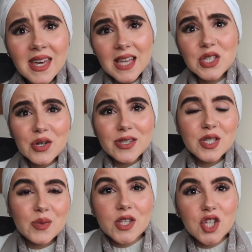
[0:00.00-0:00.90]
it's good to
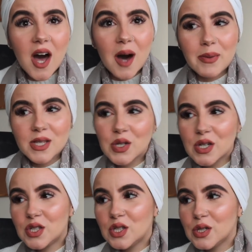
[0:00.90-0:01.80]
switch it up. It's
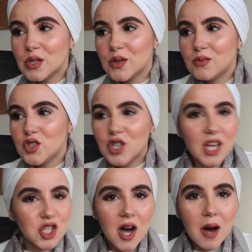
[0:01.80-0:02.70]
good to
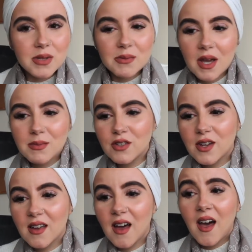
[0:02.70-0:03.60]
change it up. Sometimes
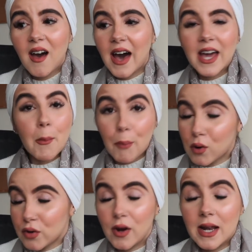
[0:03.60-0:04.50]
I get
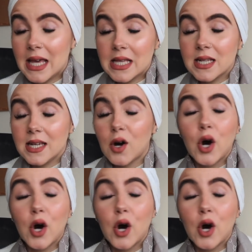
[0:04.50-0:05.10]
bored really easily.